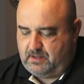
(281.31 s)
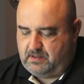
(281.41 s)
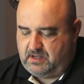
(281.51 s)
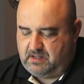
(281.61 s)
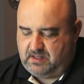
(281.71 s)

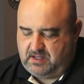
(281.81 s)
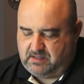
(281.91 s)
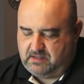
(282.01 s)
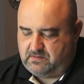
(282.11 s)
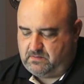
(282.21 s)
And then I'll add
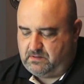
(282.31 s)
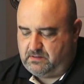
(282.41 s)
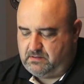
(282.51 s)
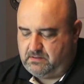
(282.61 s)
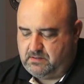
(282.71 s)
this
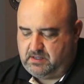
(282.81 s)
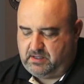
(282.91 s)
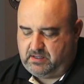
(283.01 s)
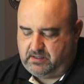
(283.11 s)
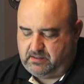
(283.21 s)
one
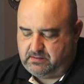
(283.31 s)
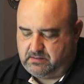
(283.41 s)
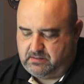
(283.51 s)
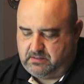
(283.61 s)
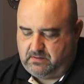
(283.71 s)

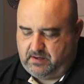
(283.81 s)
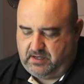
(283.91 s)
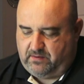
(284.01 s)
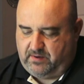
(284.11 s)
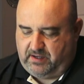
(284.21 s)
as two
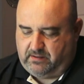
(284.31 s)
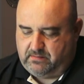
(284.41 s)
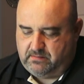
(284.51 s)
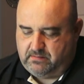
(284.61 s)
I D white.